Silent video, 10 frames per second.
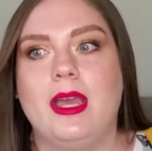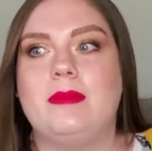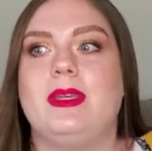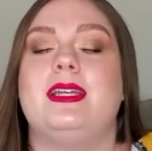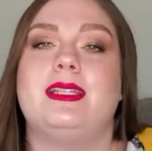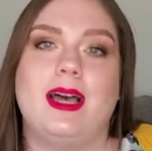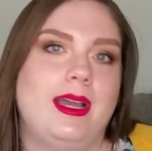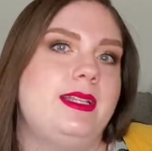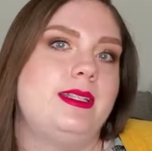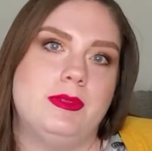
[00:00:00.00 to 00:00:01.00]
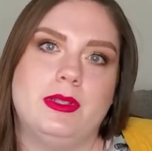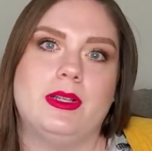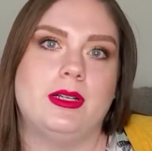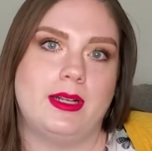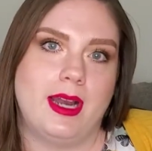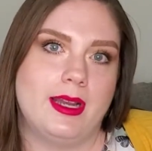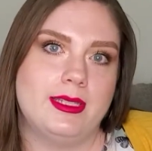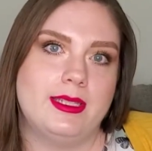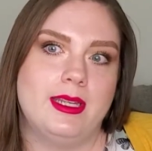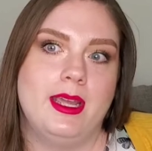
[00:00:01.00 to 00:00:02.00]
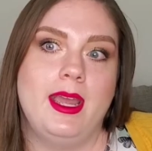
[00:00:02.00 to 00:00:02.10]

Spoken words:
Because I slip through the cracks.